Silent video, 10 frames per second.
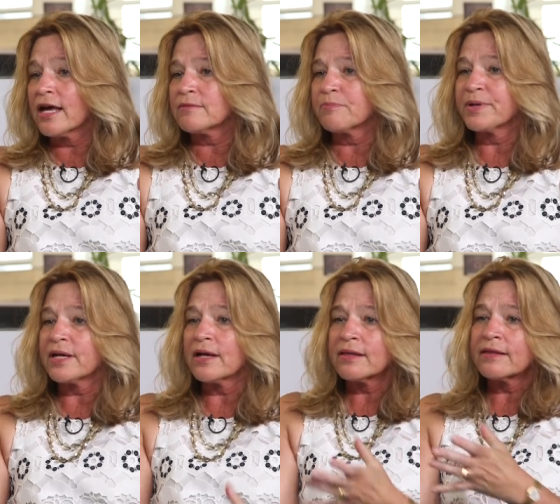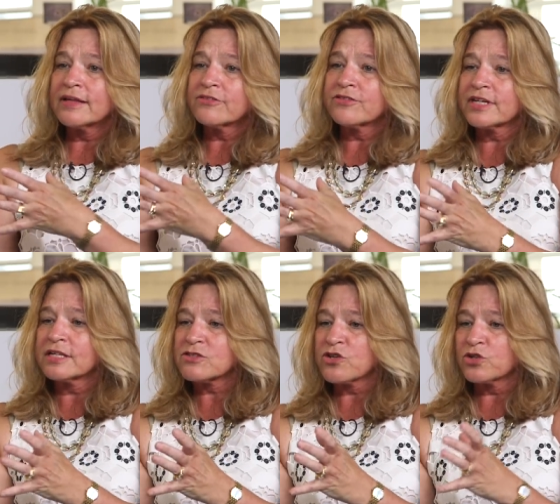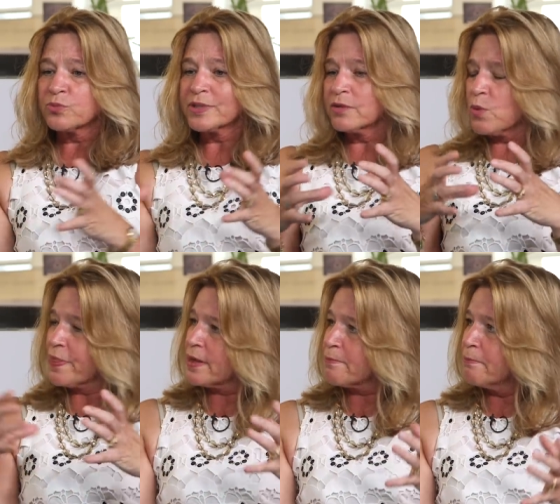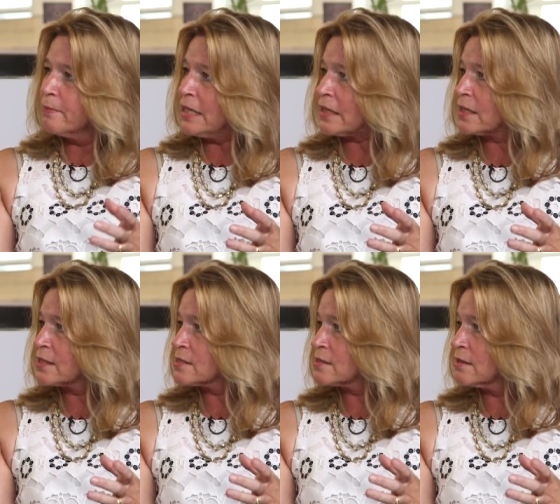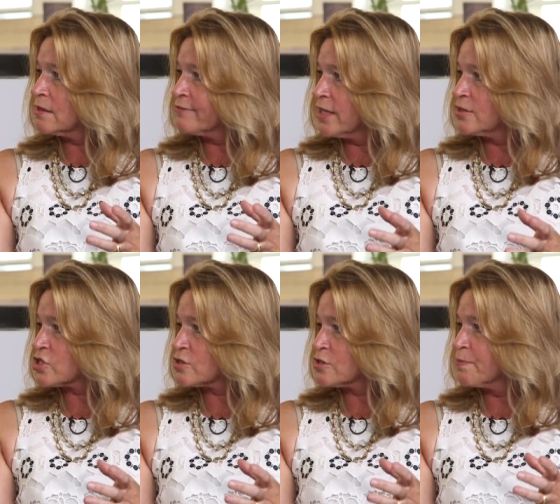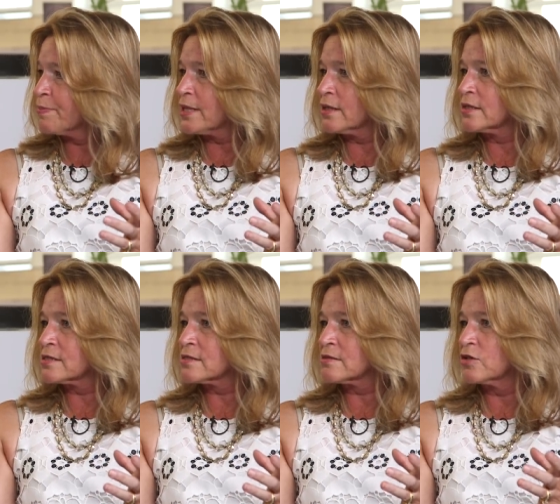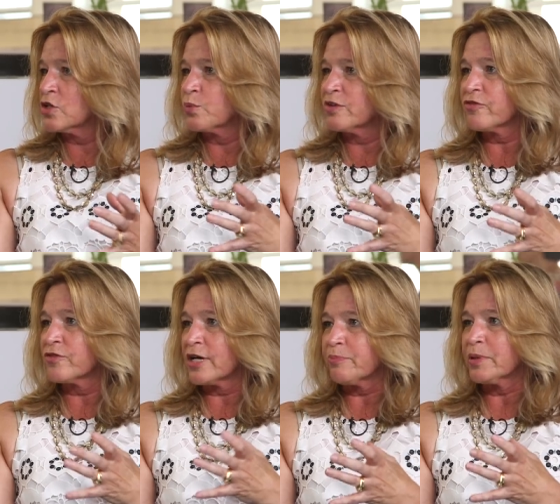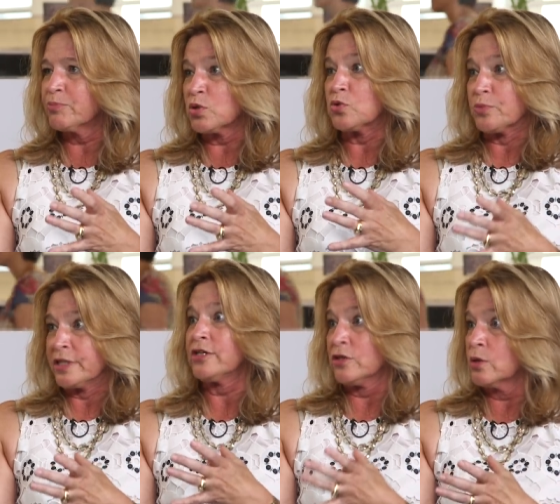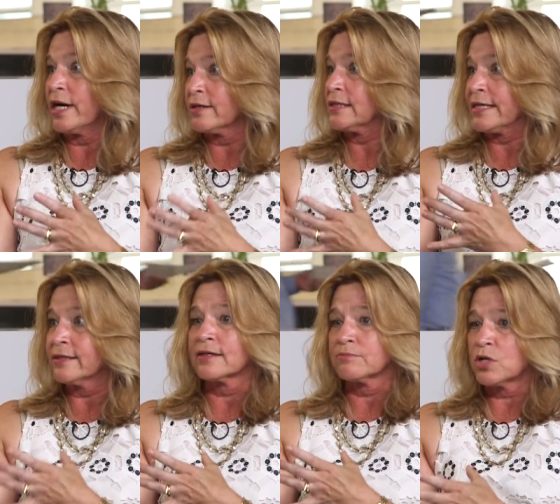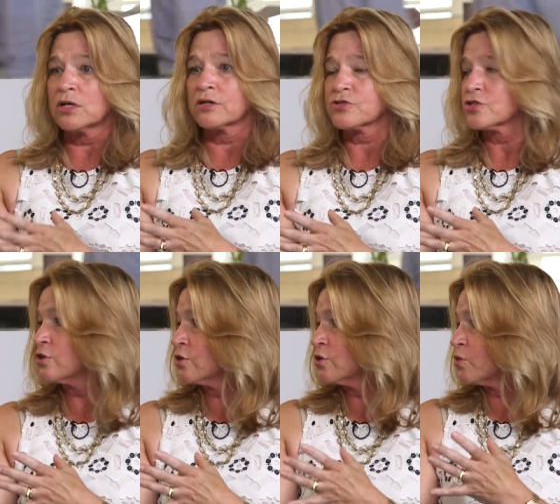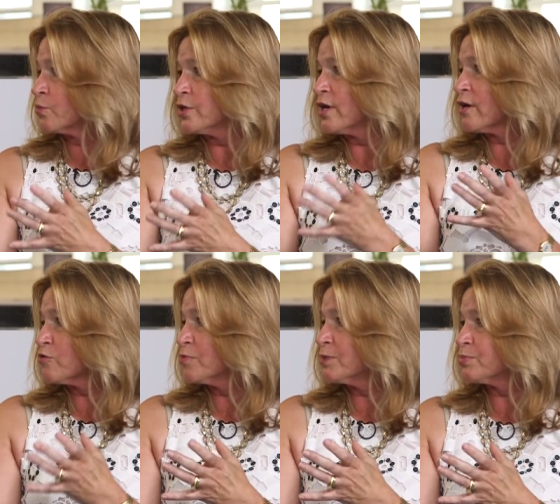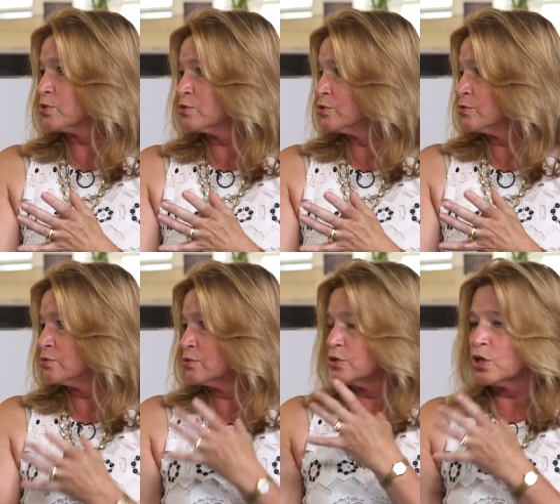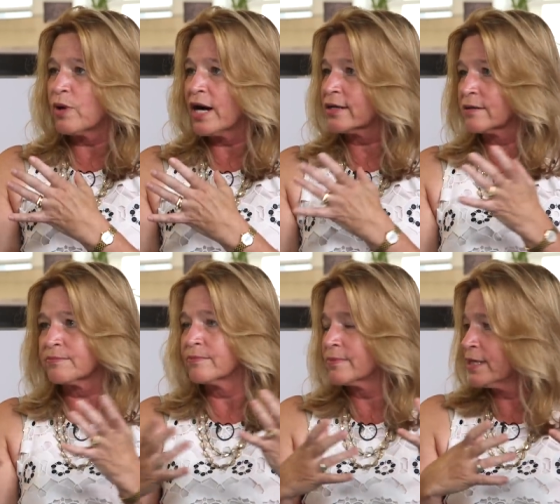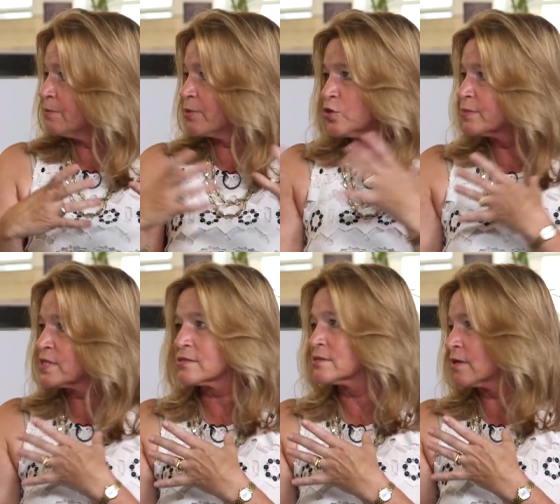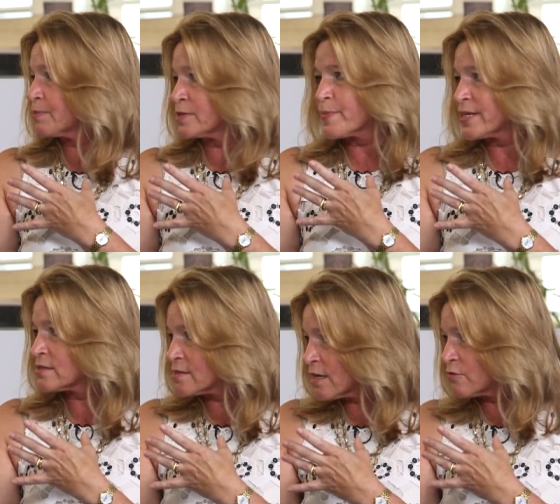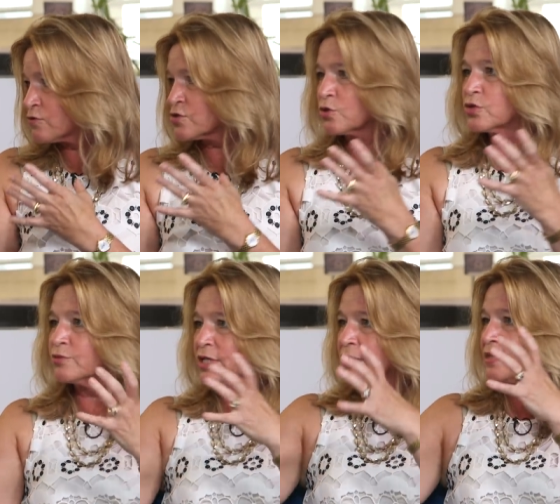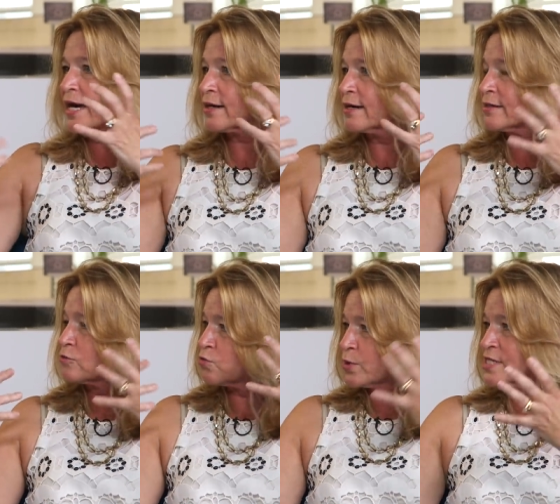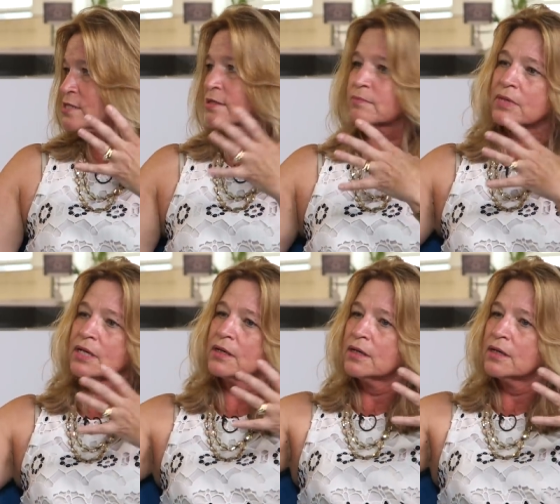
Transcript: and but and, and the other thing is though, you really want that mix of ages yeah. because you know we've got people who really know how to land on Mars. You, you know, we have people who know how to keep humans up in space safe. So you need that kind of wisdom,